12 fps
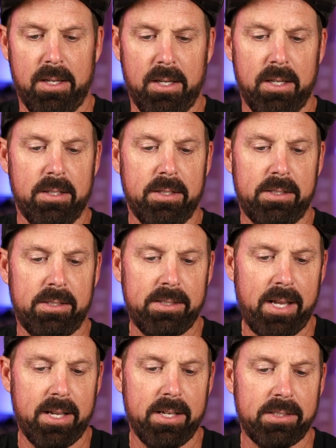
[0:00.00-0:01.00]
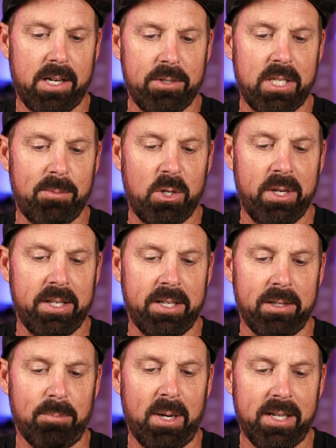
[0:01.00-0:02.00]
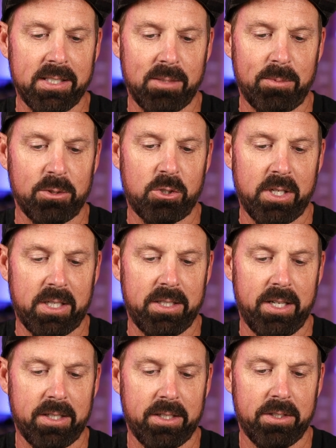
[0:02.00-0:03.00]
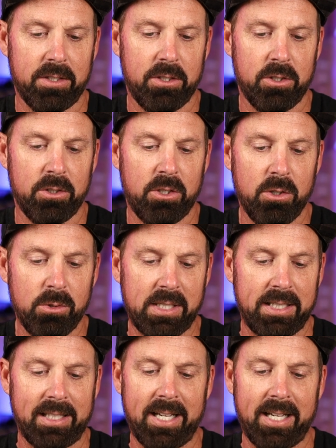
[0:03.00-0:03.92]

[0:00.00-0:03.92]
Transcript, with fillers: and it says every time you eat an Impossible Chicken Nugget, you're using